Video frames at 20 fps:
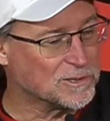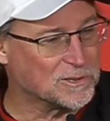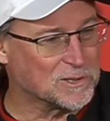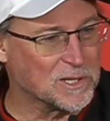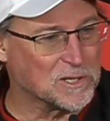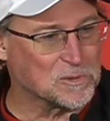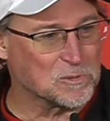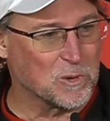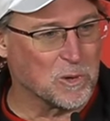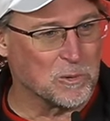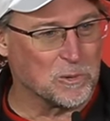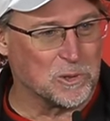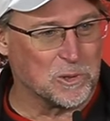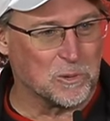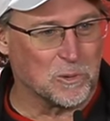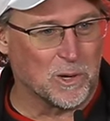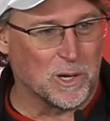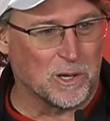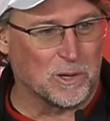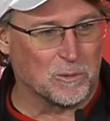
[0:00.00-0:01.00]
assess what we
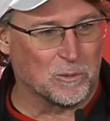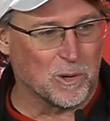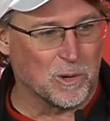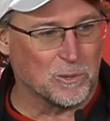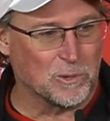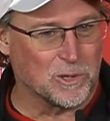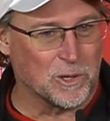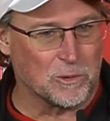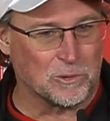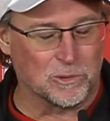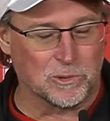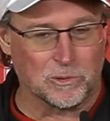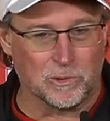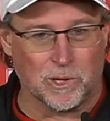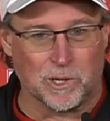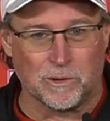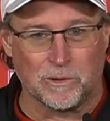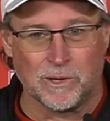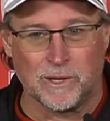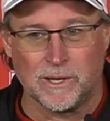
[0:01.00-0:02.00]
do well and what we don't do
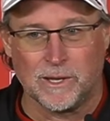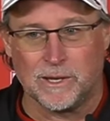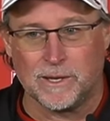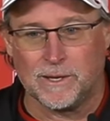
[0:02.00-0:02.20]
well.